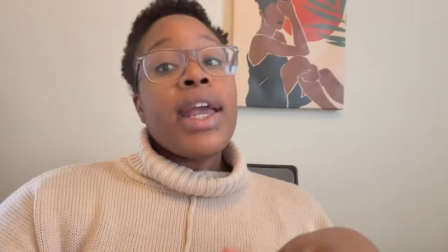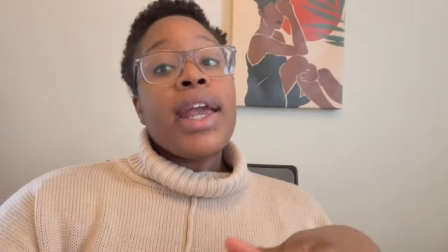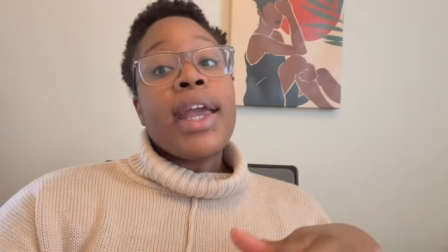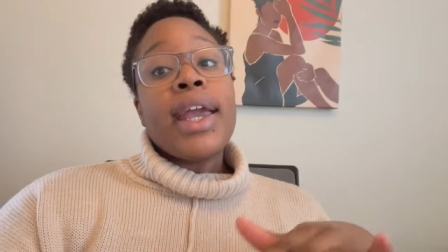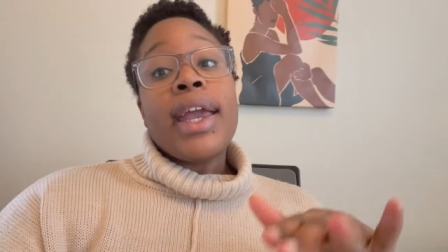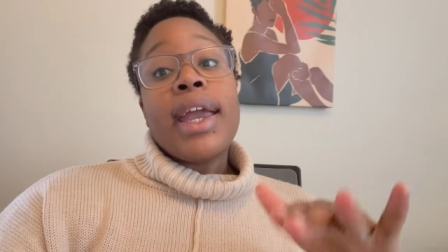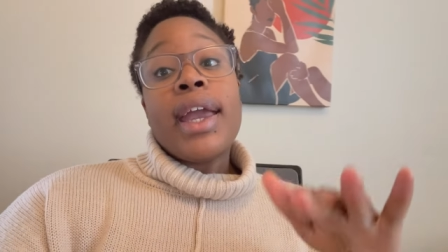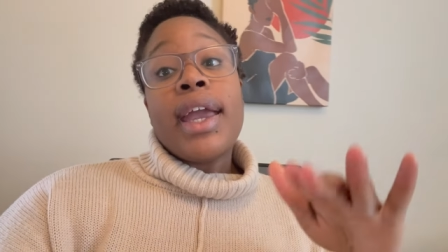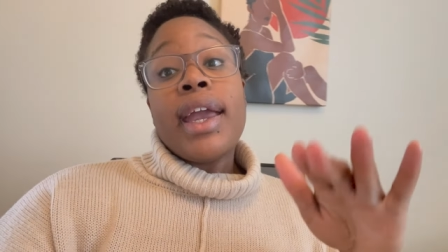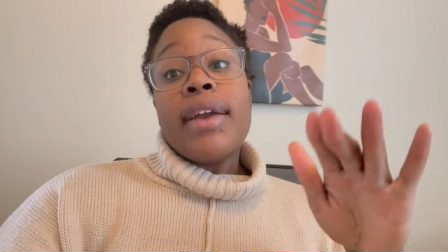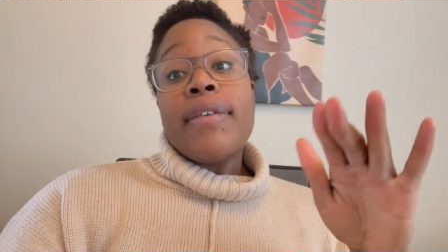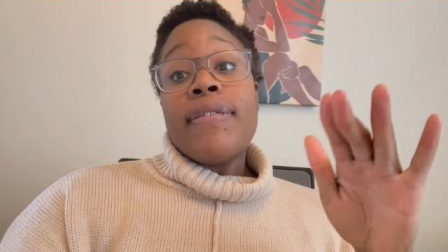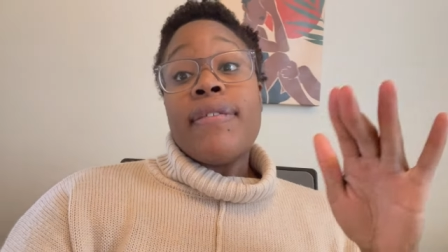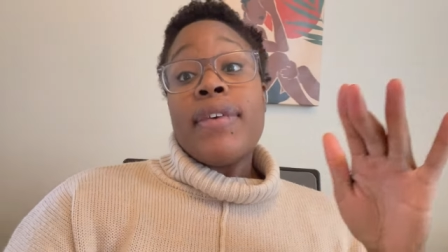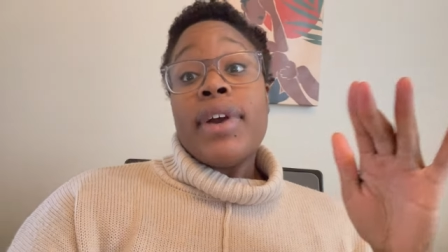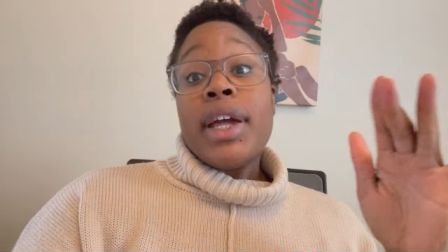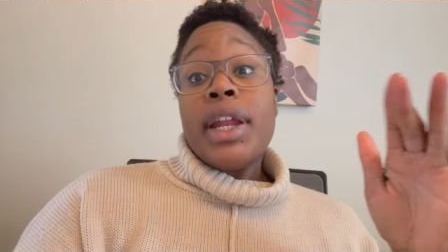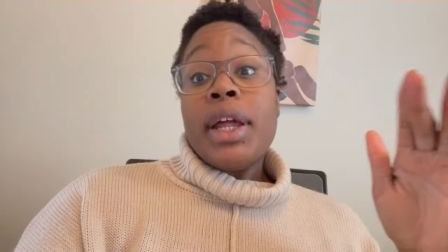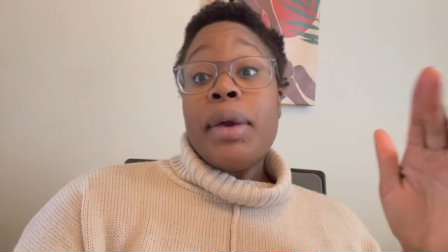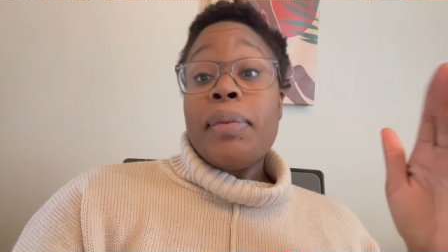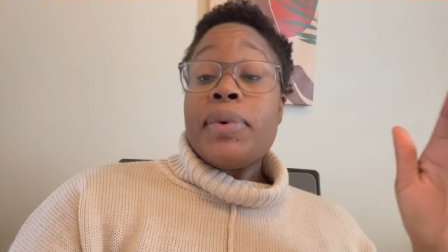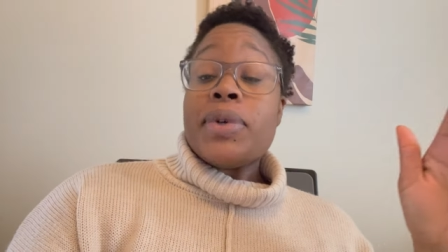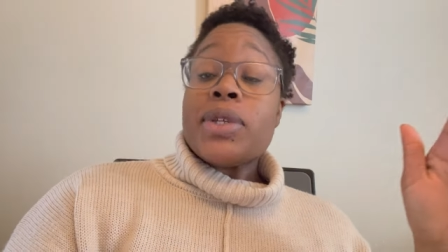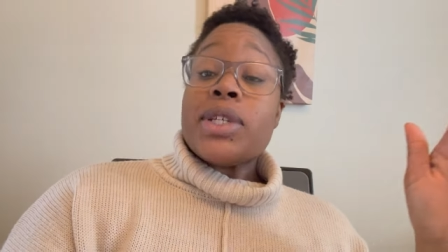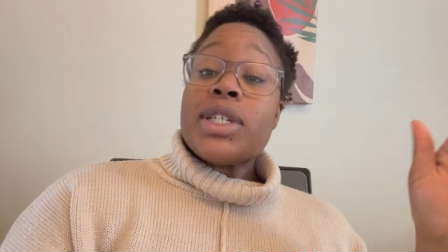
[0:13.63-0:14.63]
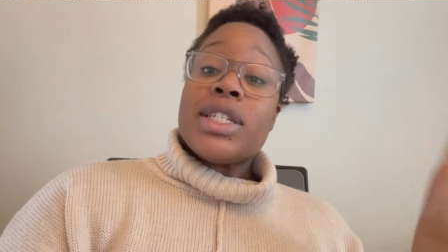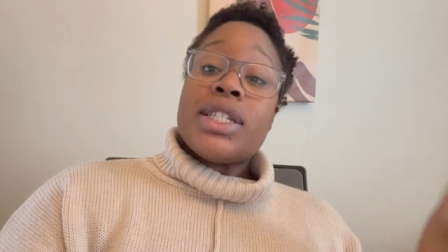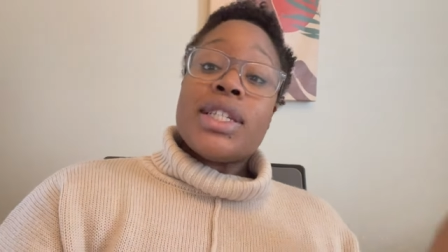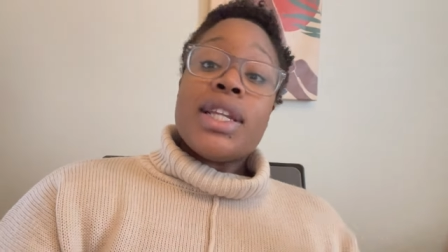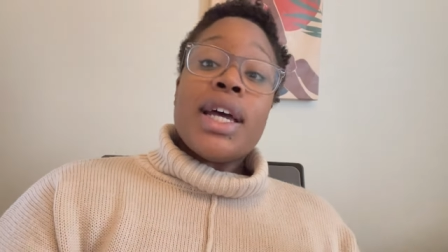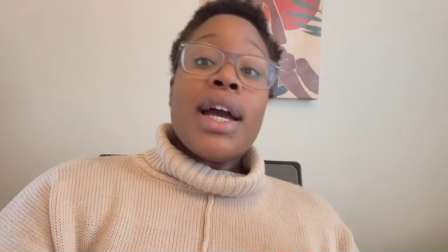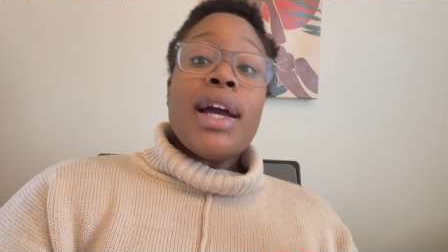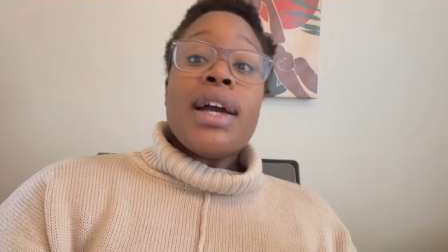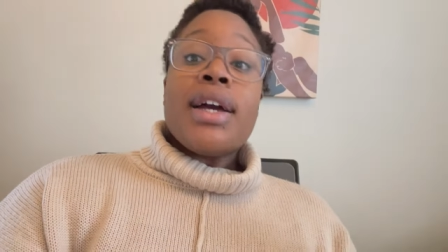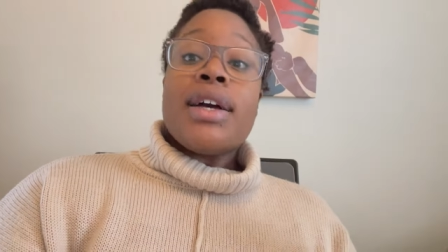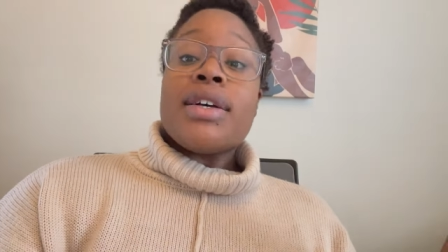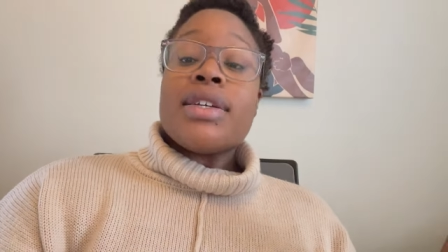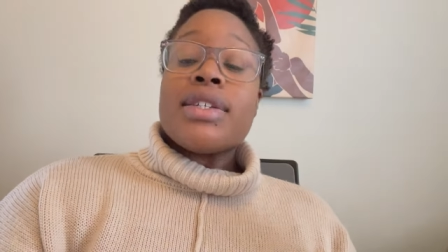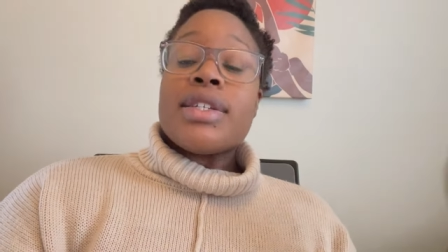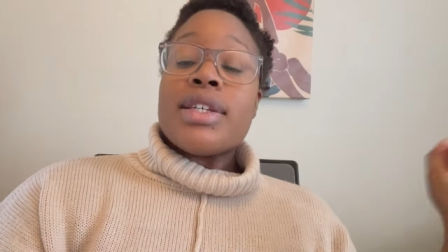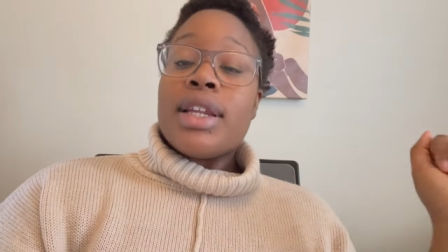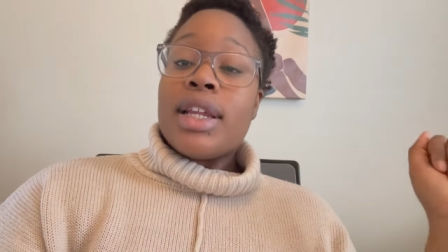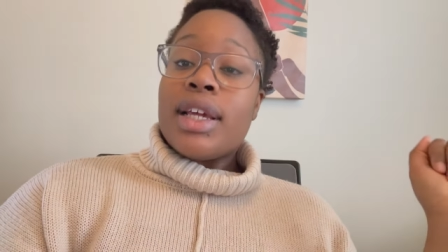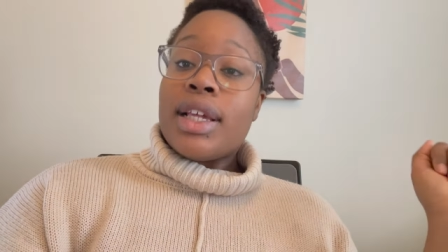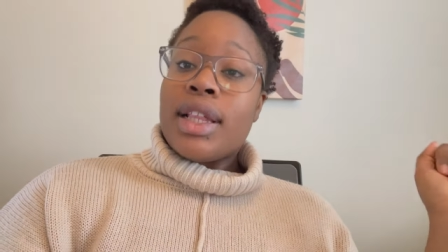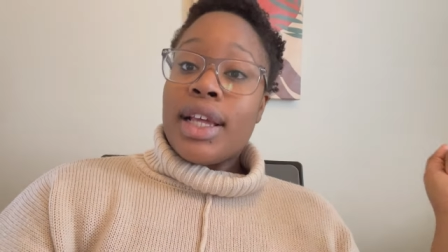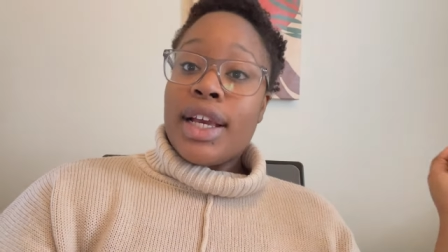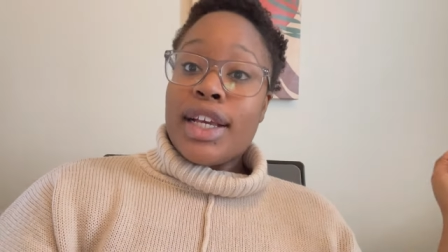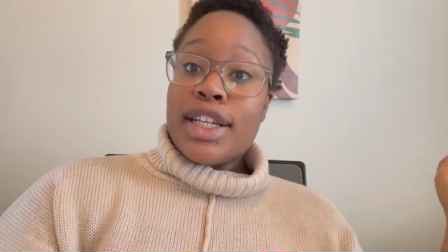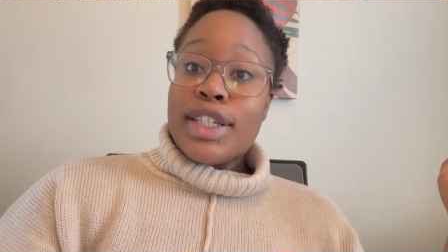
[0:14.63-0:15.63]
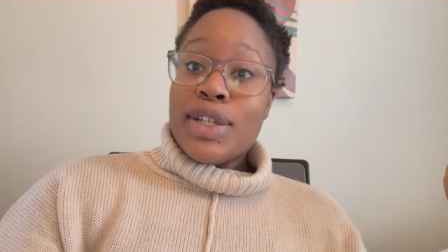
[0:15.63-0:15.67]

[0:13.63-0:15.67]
aka Fine Apple Styles, and I'd like